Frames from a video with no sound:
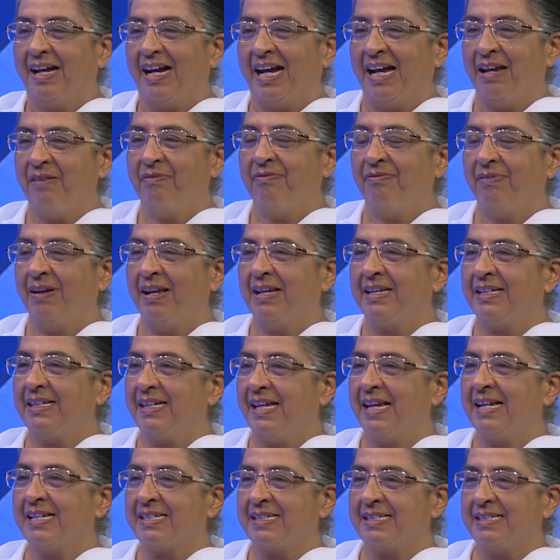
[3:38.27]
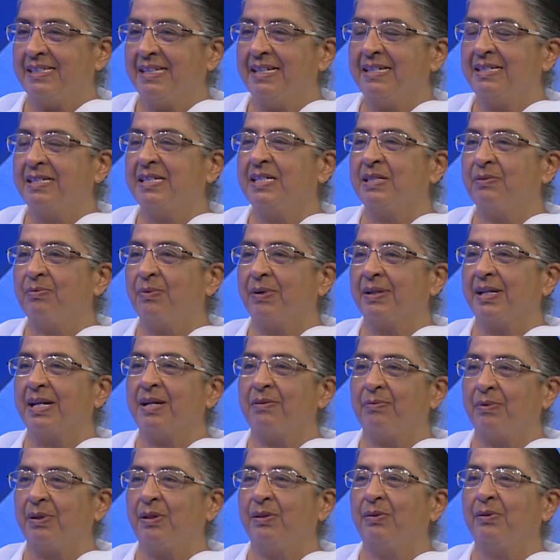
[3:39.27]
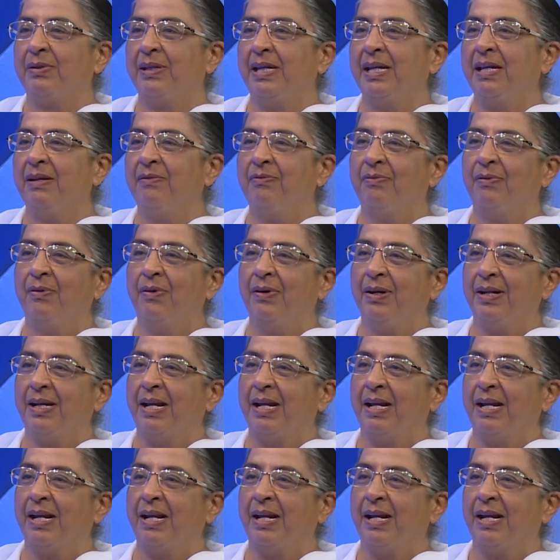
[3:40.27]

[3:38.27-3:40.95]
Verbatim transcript: I felt, yes, this is what I was looking for,